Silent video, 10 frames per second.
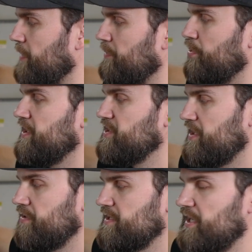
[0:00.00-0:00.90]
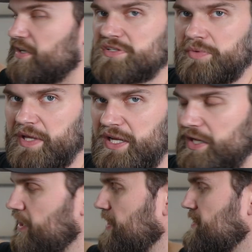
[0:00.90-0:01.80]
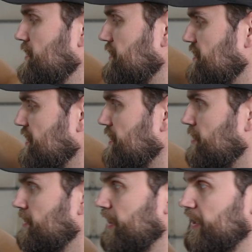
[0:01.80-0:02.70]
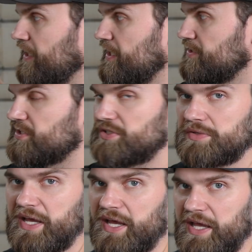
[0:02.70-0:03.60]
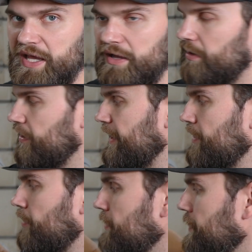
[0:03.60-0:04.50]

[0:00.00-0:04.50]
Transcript: to be pretty generous here so we get a nice good seal, and again just do that at all 8 hole